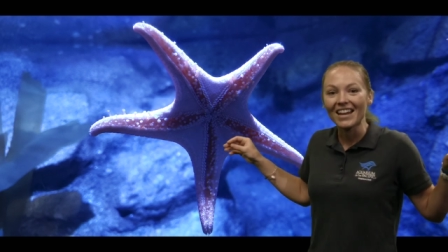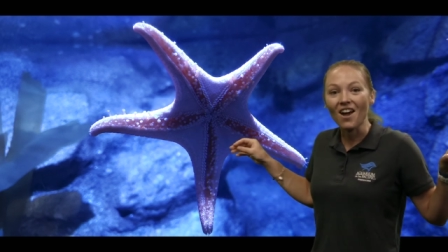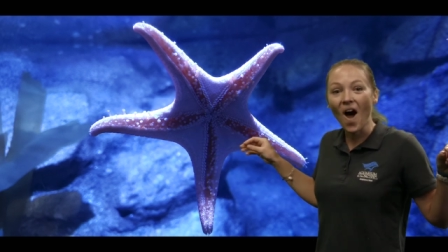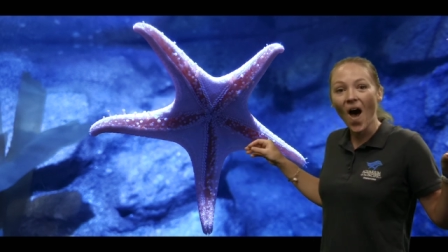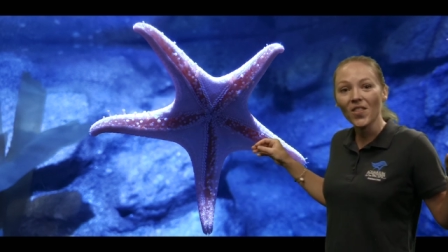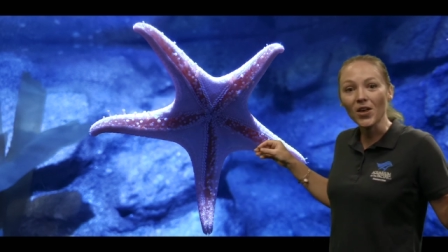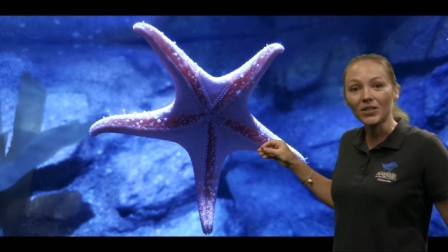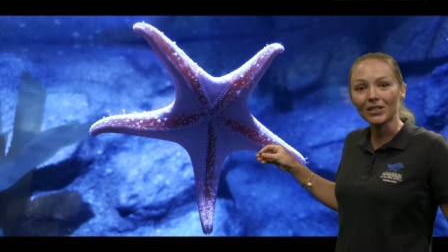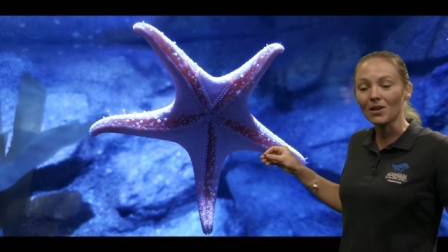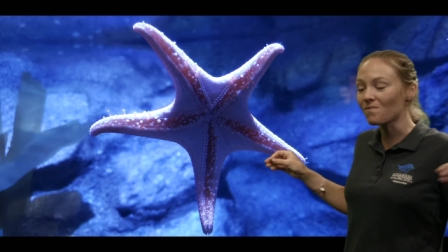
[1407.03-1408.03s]
Now, all
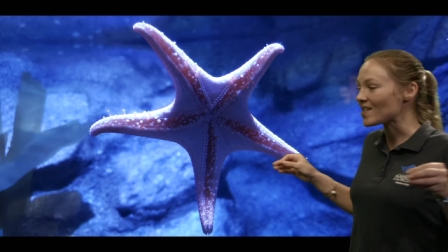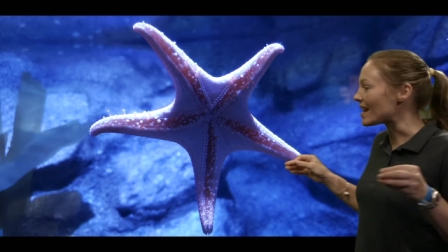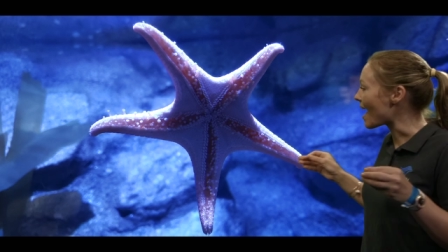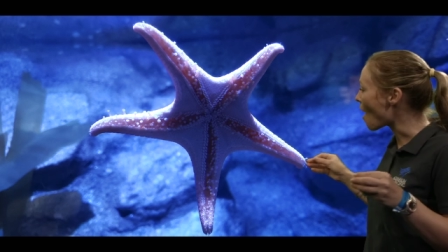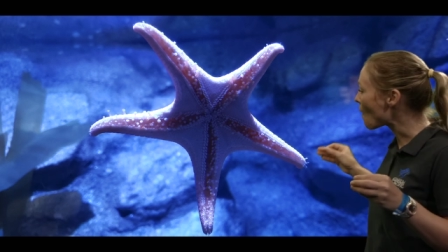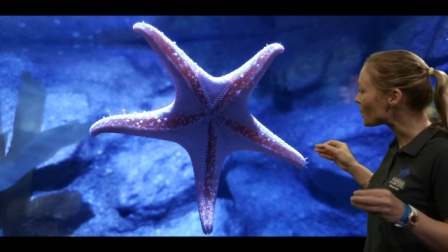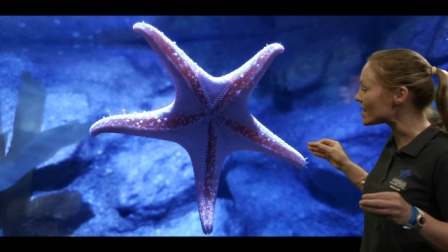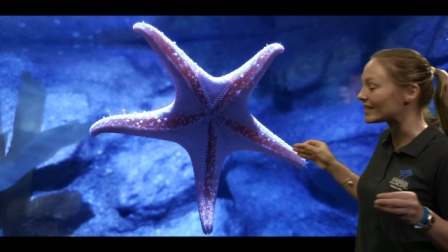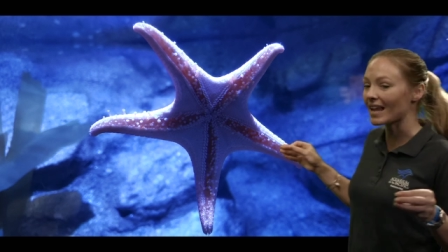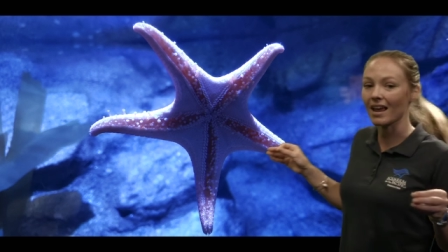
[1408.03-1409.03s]
those tube feet help
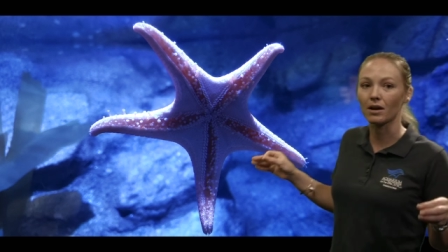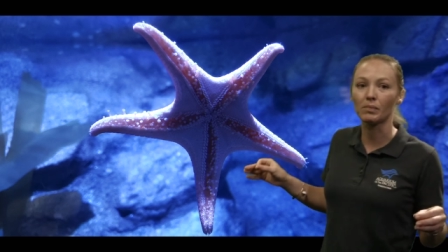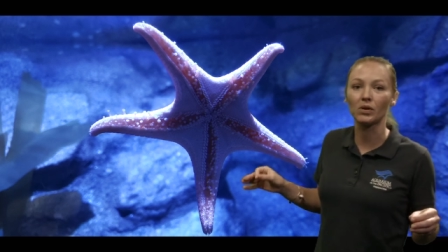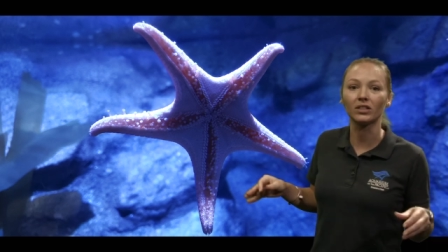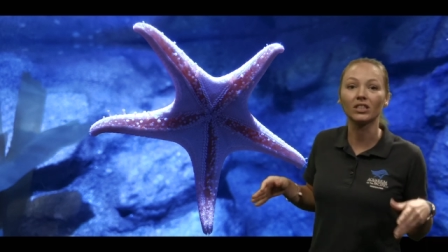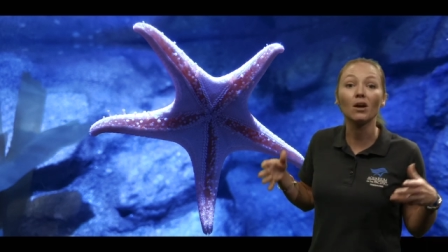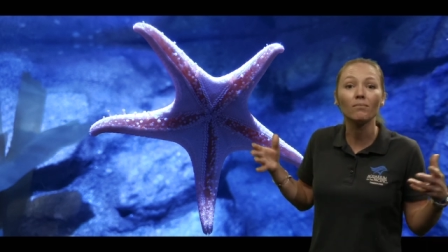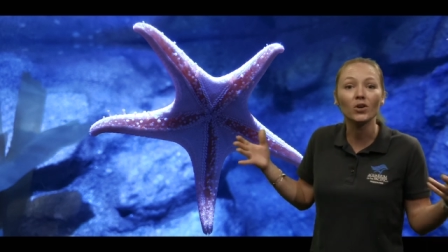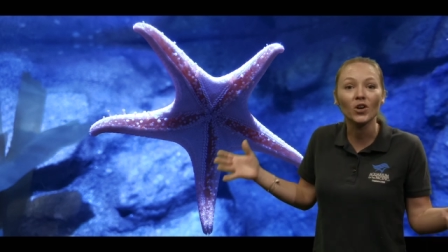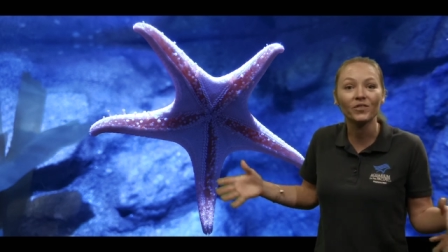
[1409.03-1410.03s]
this animal
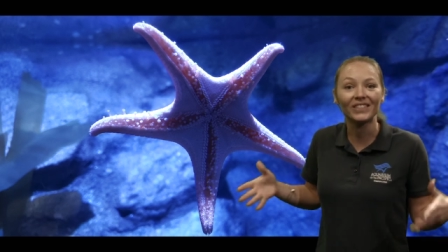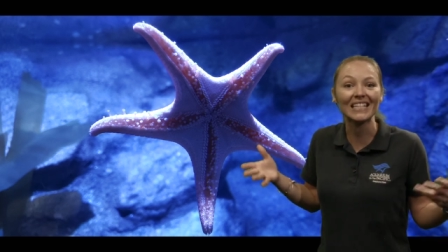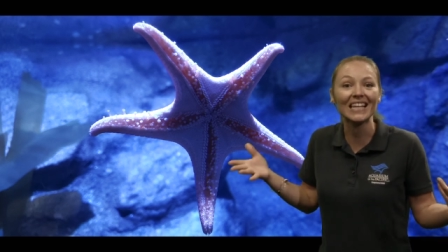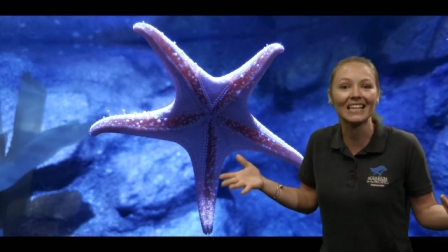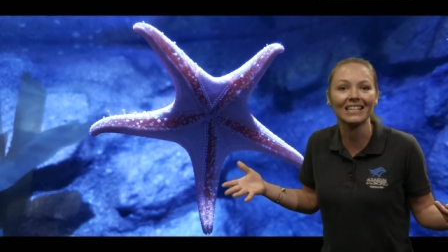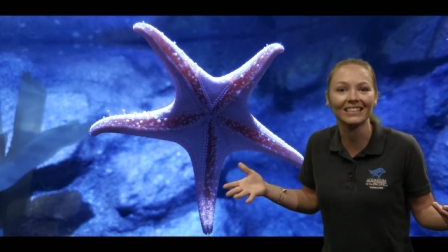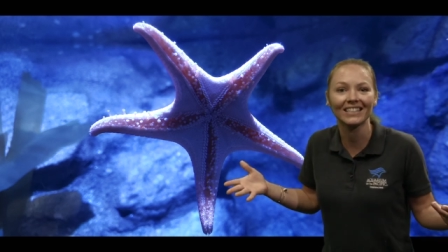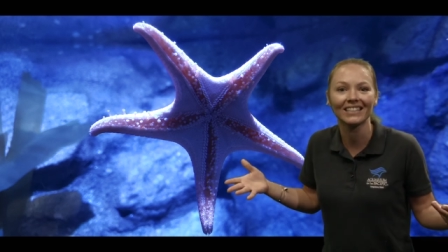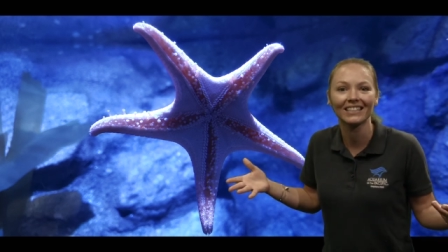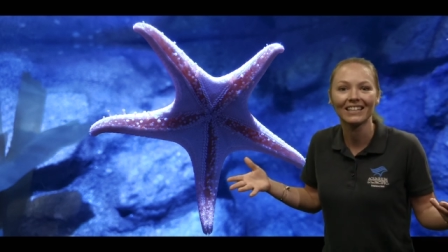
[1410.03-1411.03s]
to move, to eat,